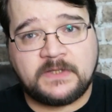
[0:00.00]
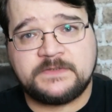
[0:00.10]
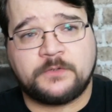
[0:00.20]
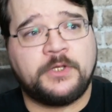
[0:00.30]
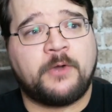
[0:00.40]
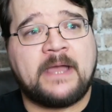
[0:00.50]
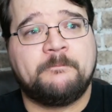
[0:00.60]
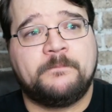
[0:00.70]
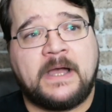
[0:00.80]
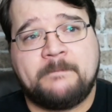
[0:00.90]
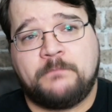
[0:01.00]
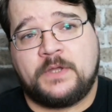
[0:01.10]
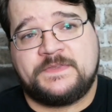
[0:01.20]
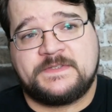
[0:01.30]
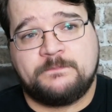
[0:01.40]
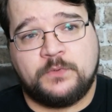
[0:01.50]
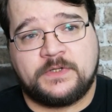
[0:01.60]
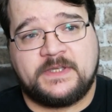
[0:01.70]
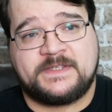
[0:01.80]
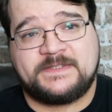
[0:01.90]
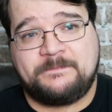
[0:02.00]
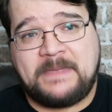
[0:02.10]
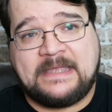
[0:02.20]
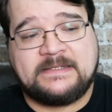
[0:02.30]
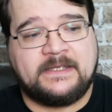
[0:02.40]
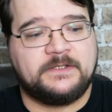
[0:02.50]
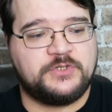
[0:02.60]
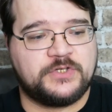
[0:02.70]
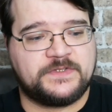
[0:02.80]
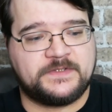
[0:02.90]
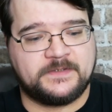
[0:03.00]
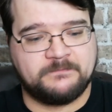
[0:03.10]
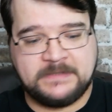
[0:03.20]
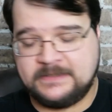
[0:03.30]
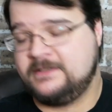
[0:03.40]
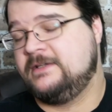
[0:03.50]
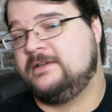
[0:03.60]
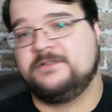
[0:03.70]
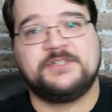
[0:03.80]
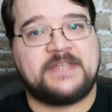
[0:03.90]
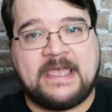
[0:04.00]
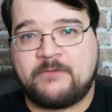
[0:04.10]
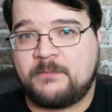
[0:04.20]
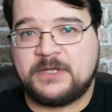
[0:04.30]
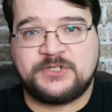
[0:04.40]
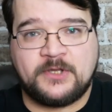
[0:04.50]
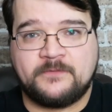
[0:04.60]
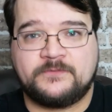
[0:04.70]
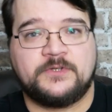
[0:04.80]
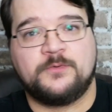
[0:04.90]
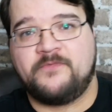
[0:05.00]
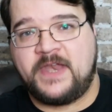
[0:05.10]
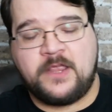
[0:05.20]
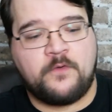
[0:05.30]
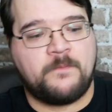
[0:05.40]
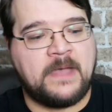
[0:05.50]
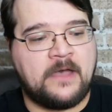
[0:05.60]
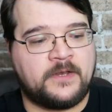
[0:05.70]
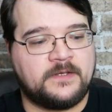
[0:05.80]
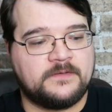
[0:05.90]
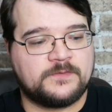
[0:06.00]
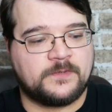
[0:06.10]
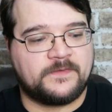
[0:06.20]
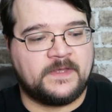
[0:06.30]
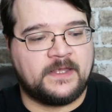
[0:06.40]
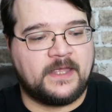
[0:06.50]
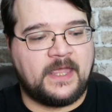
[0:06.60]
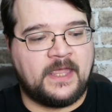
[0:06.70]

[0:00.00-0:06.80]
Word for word: So, you know, I bought this book expecting just to just to have it on my shelf to do a video about it sort of thing.